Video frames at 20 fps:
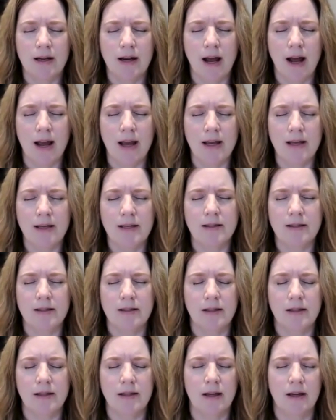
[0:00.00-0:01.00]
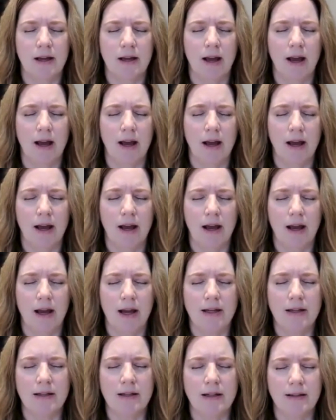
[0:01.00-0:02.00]
nice
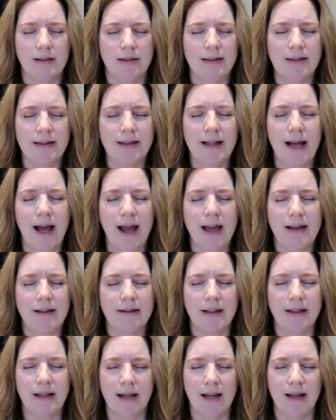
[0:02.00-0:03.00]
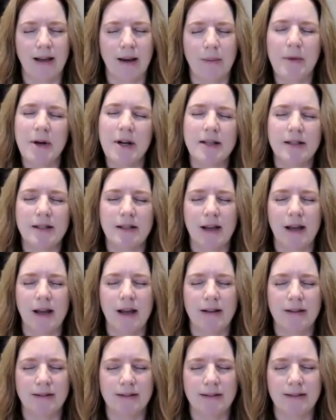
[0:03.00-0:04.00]
and lightly. I'm going to
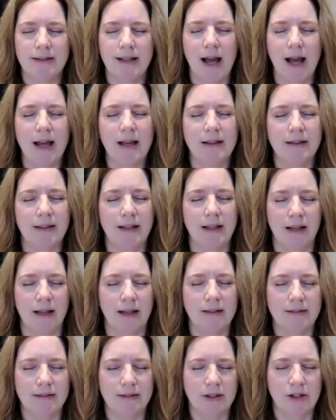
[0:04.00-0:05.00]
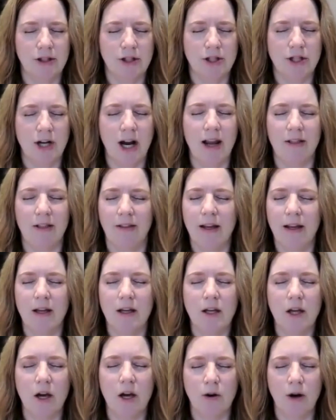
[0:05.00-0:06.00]
say lightly straight like a
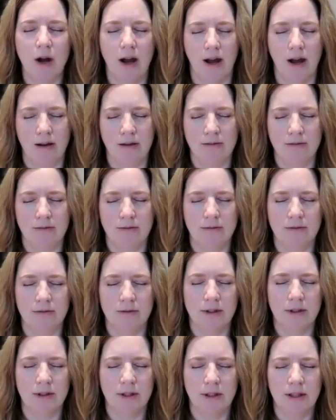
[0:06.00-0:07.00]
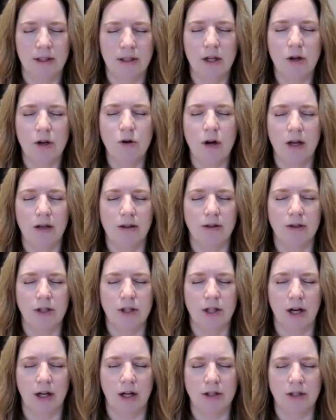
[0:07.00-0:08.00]
yoga
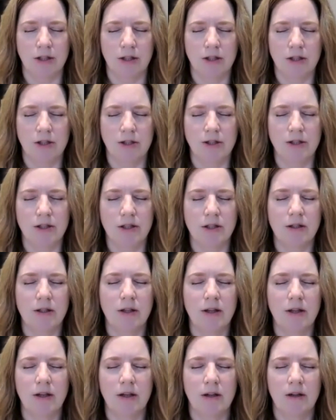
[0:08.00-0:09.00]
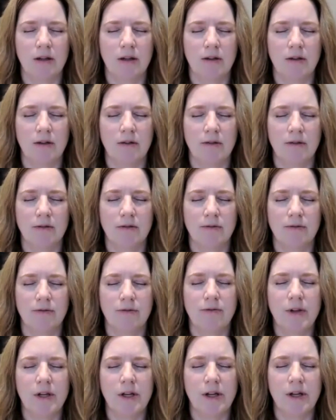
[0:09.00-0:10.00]
instructor, just
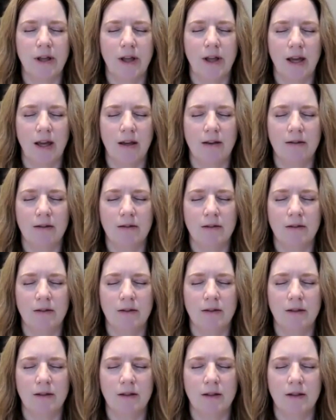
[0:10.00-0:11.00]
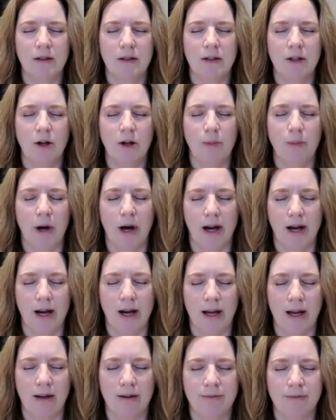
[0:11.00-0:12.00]
feeling your
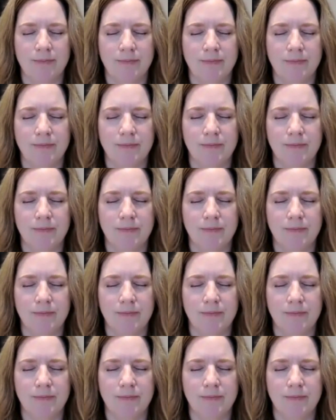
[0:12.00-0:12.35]
body,